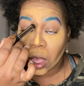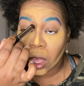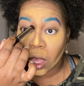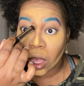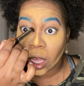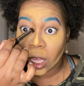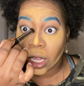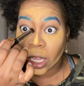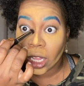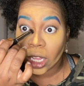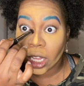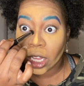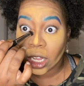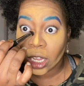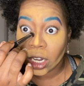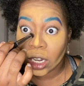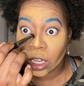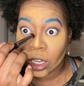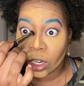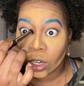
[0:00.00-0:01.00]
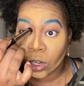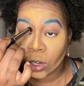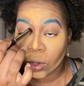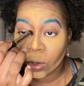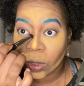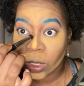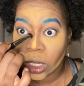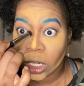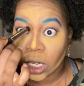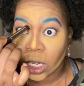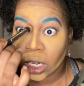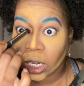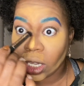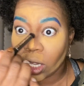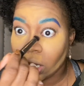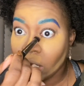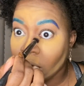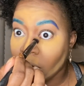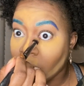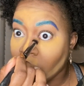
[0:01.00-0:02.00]
Again, a new
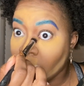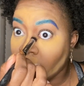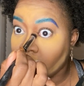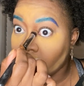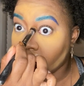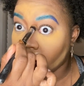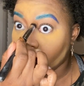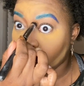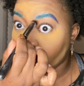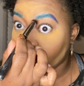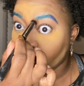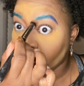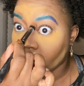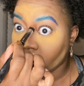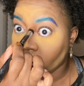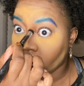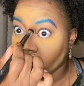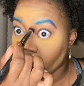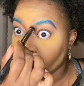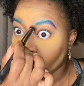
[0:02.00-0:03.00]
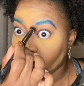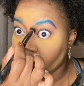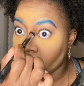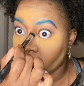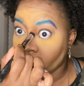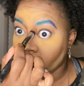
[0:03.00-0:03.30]
technique that I just learned.